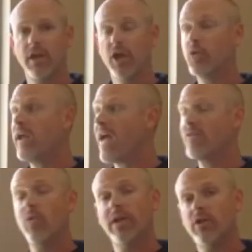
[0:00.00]
Here we have
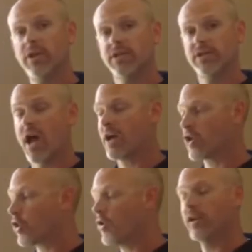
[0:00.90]
a window that does not
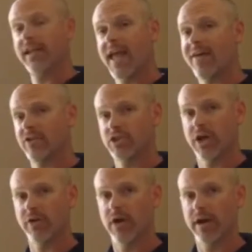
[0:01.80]
currently have a
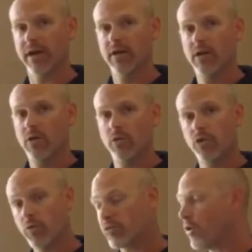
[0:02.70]
shutter on it. When
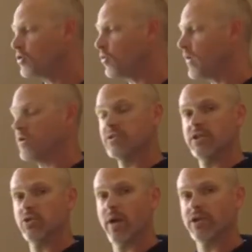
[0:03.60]
you approach a window
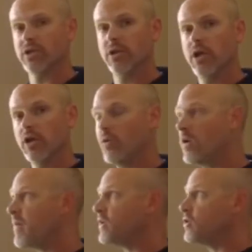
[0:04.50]
situation, you want
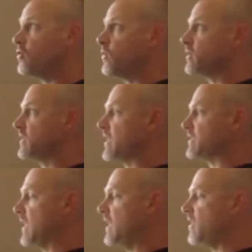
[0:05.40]
to make sure to assess
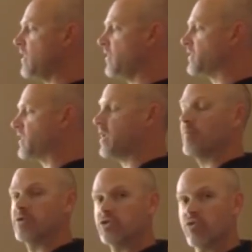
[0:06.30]
anything that's going to
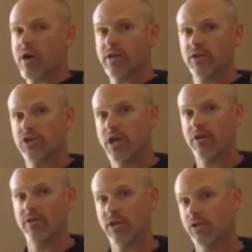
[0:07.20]
obstruct the
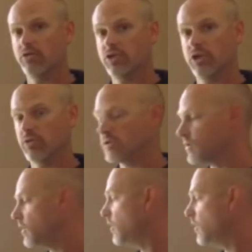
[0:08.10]
shutter that you choose.